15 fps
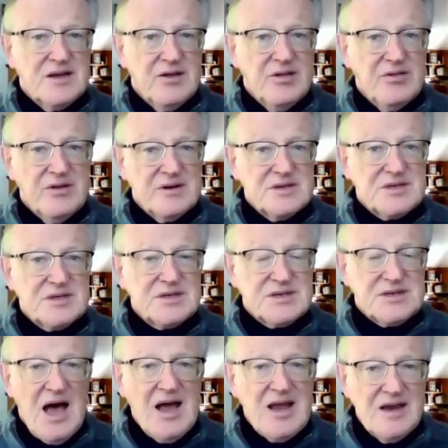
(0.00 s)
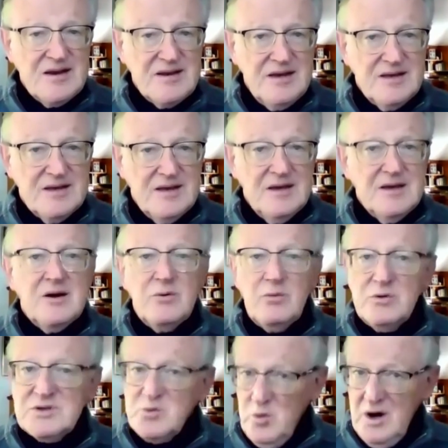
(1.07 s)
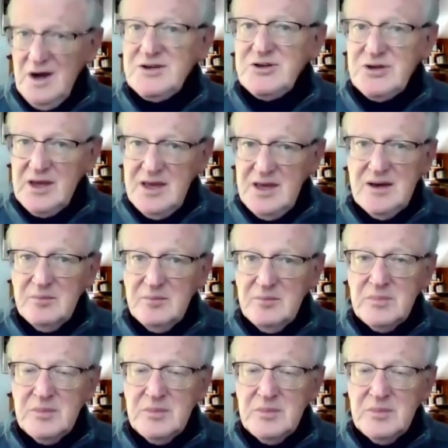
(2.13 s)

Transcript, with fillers: that a society was watching him.